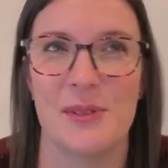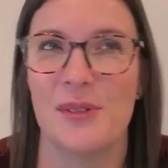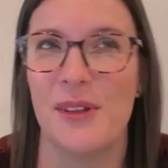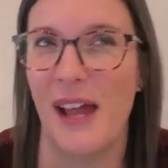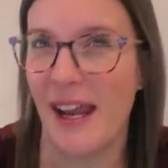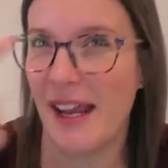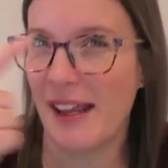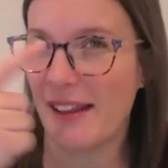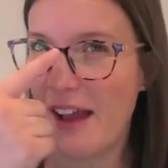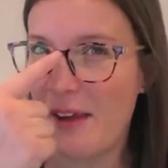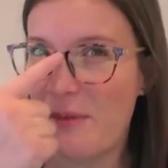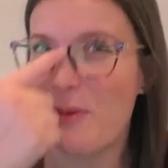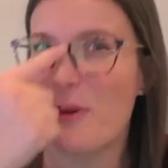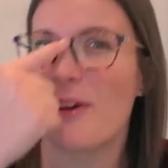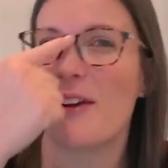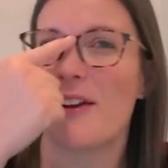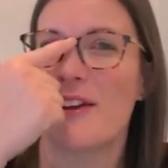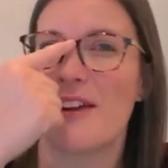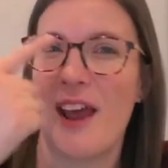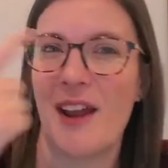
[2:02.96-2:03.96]
like
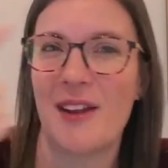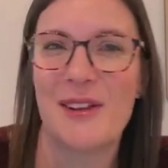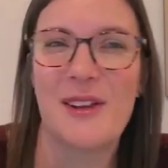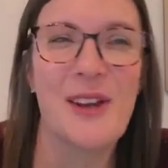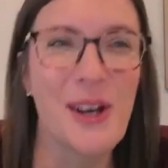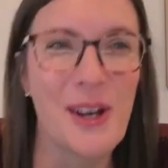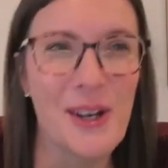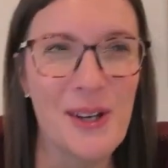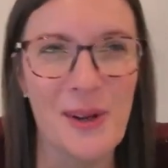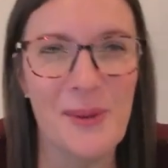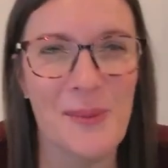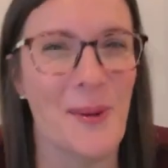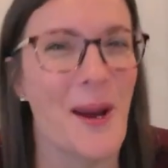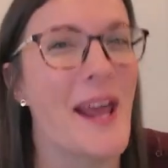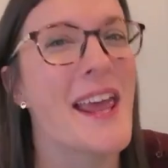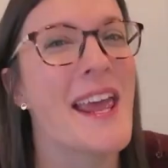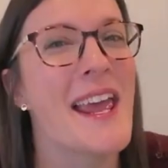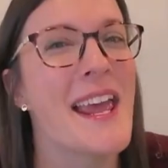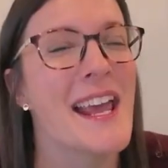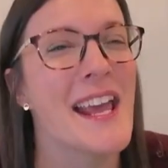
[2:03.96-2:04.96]
librarian on you, but
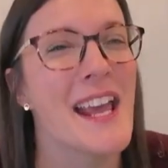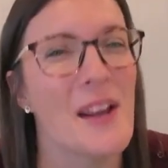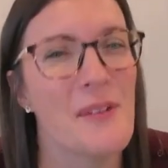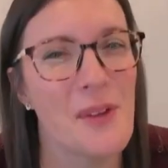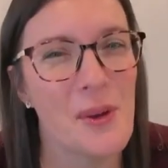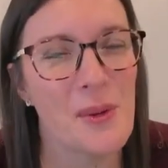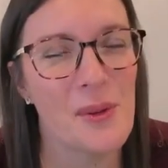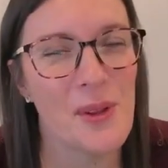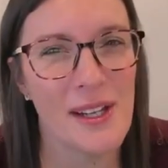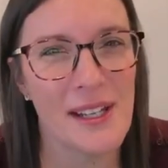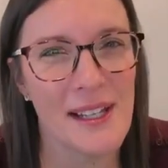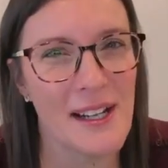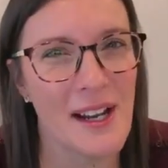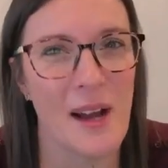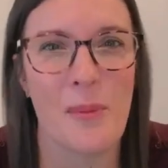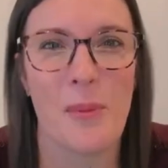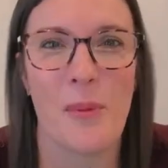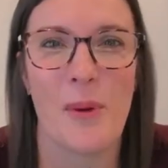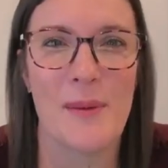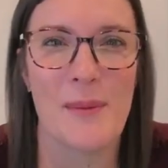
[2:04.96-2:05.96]
if you look it
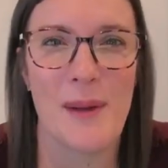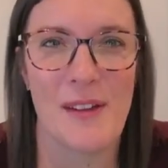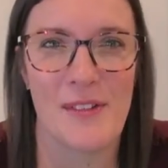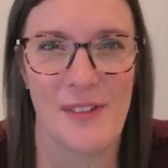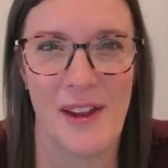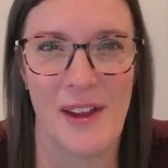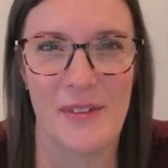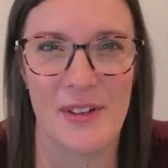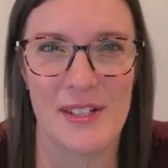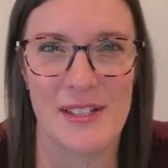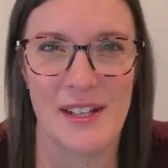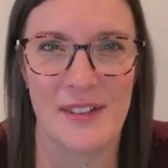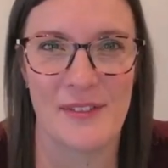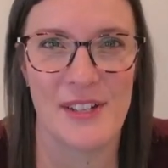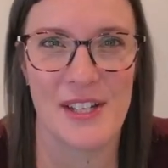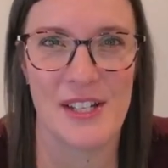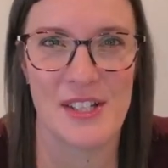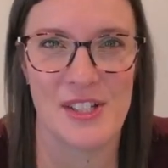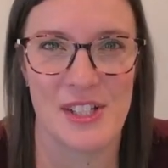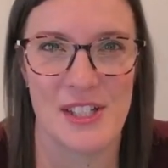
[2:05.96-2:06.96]
up, one of my favorite
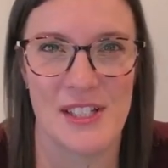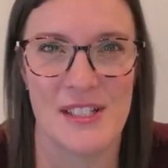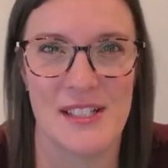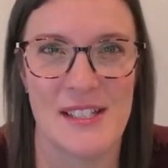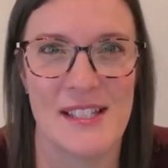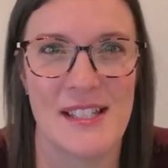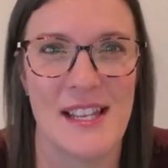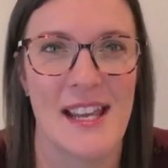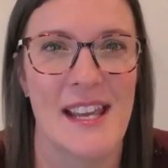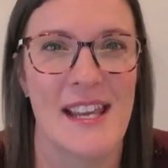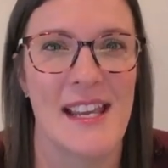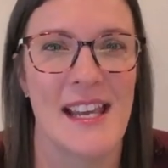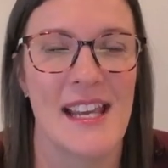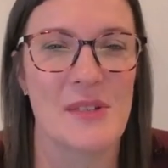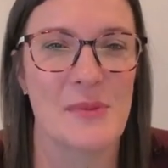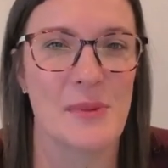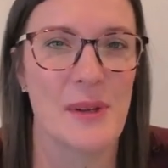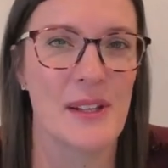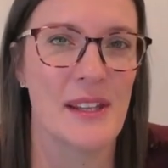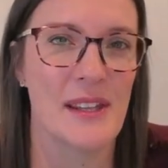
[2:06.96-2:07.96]
definitions is
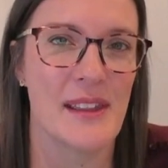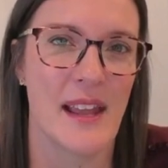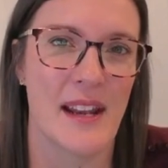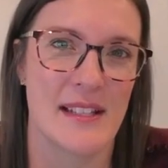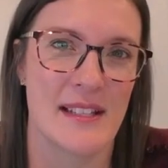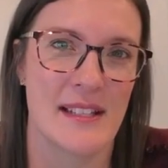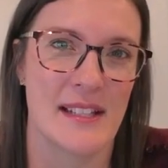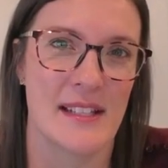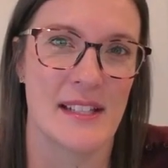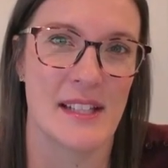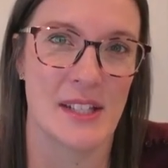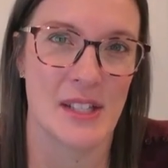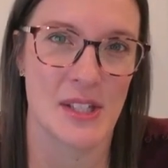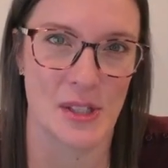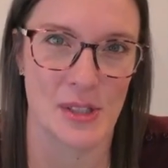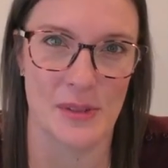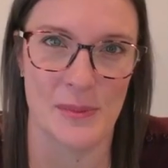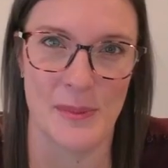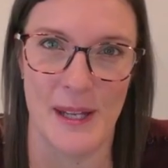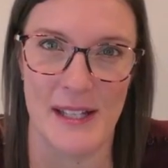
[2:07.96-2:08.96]
really that it's a
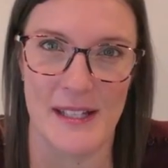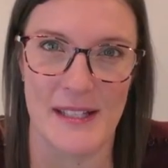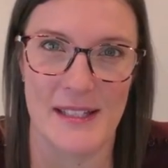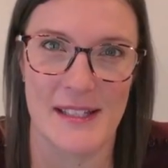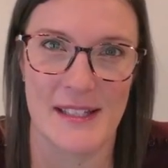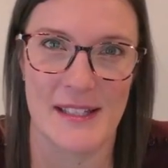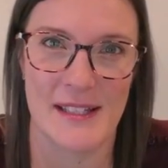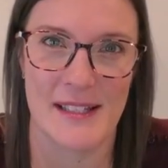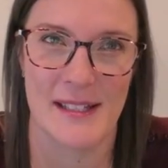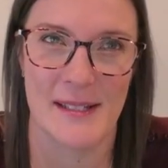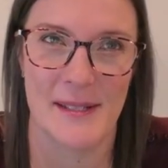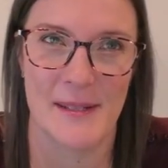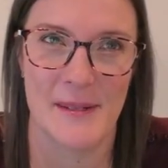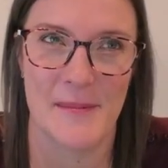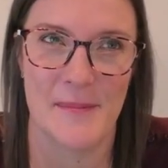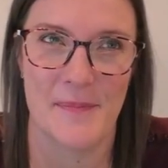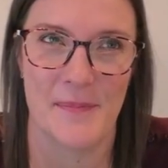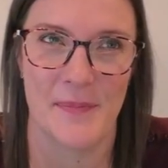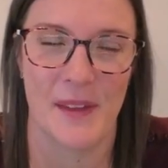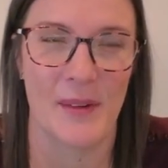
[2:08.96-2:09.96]
disturbance,
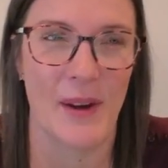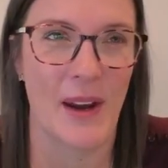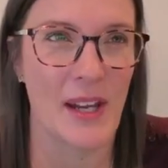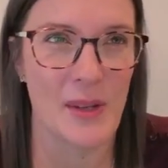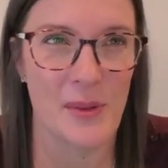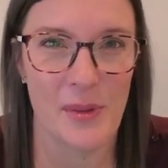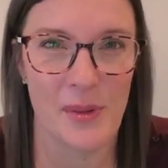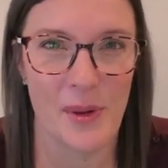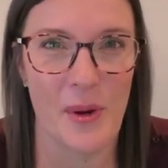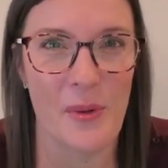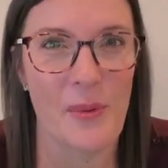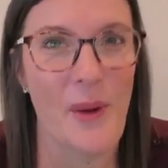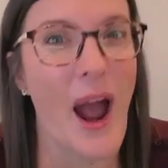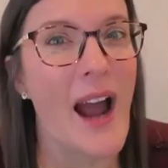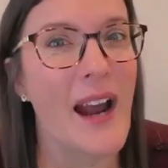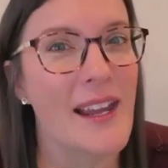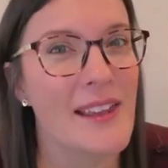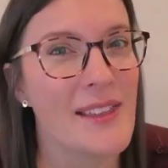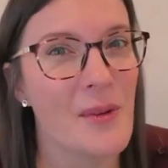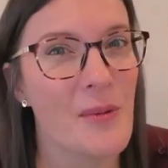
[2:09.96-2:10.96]
right? You throw a
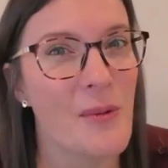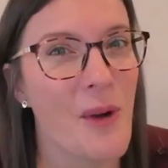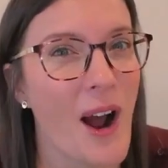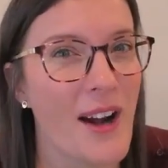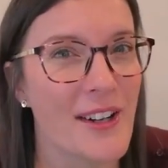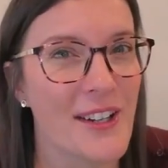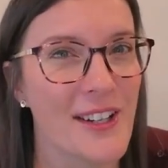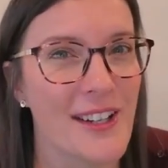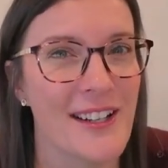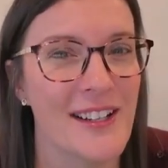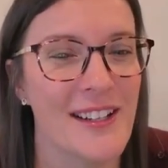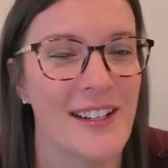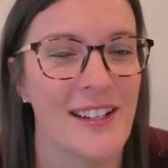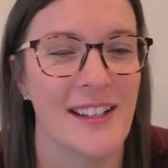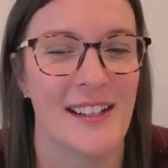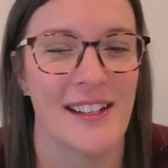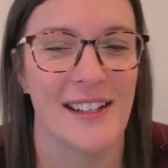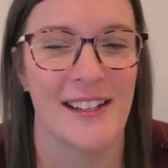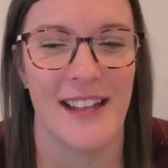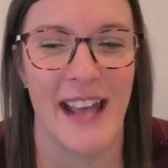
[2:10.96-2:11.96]
rock in the water
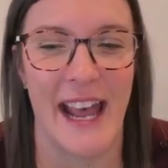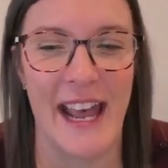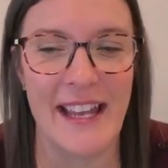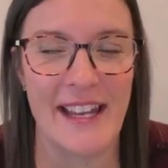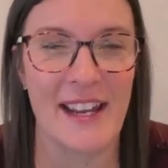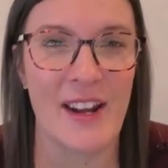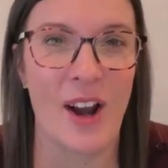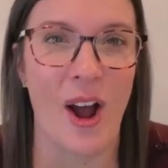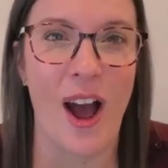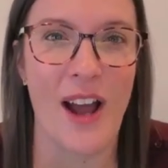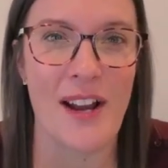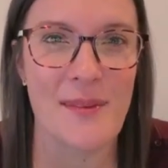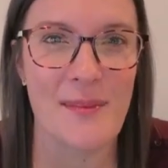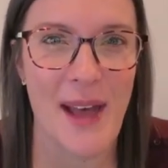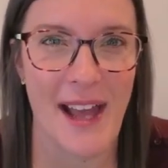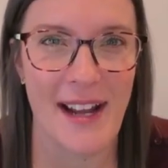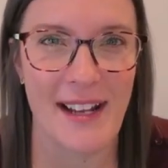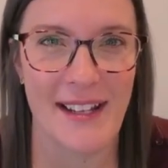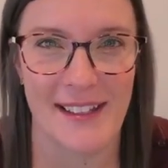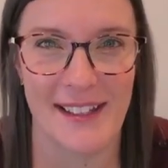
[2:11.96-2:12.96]
and it
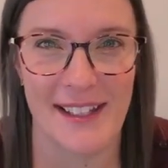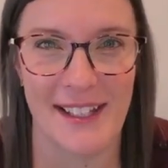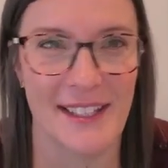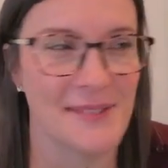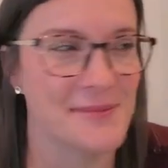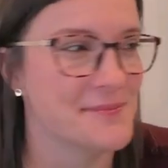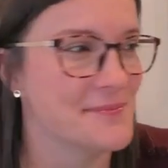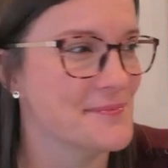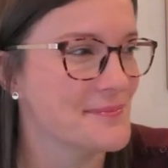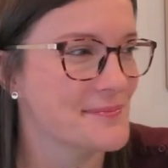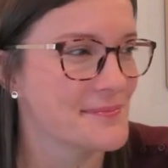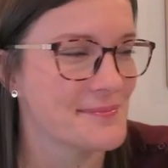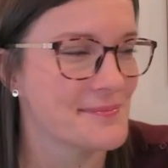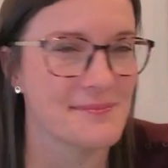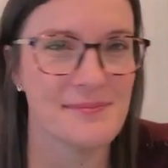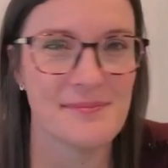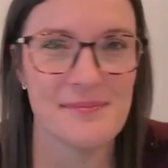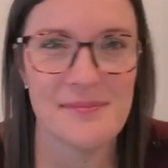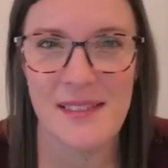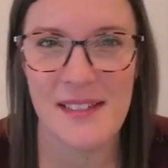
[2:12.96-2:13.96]
automatically
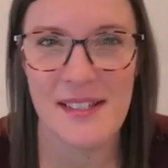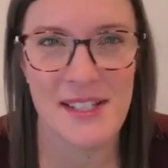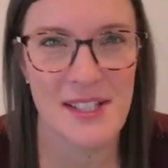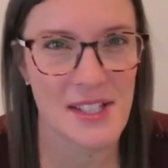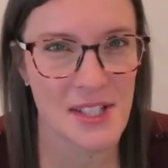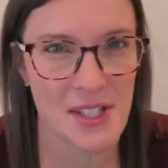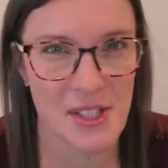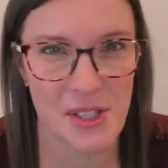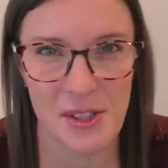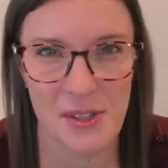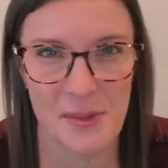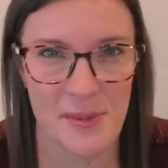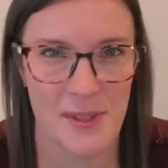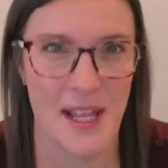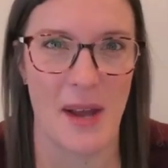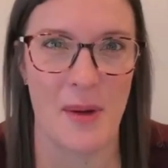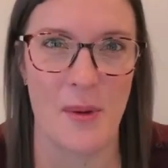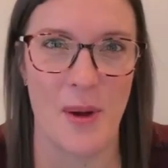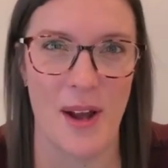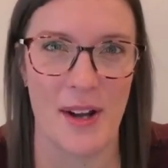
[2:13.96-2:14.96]
disturbs
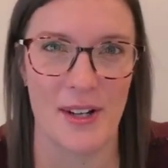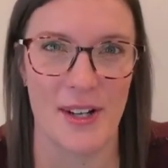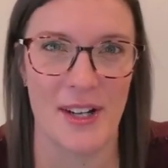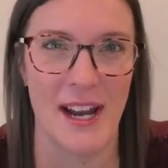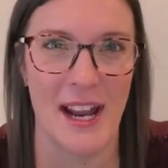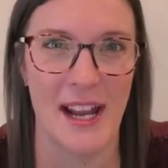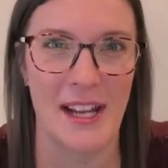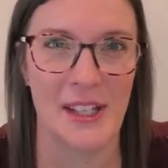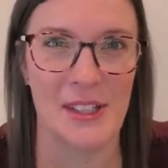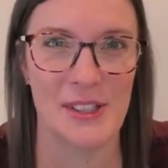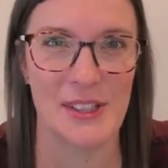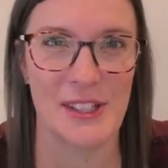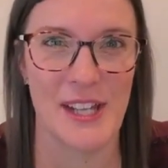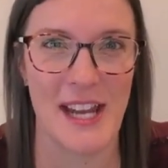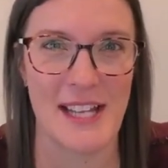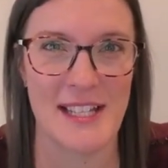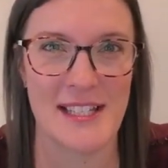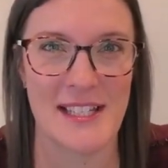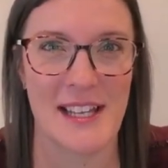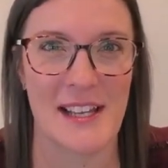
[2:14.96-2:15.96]
that water and
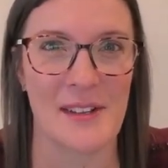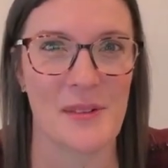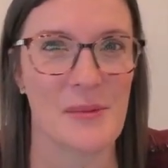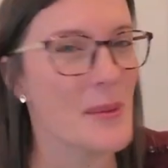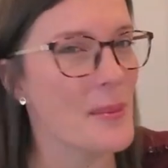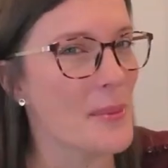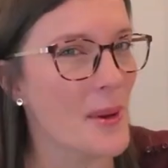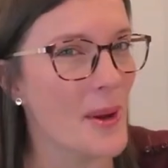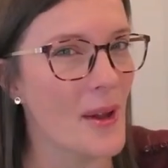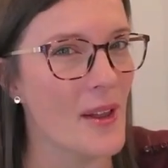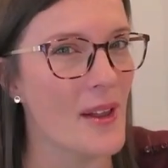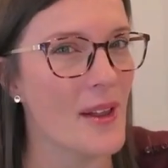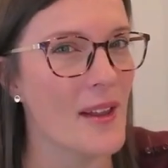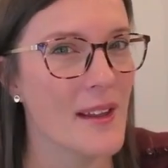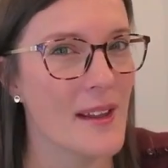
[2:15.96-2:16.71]
creates a ripple.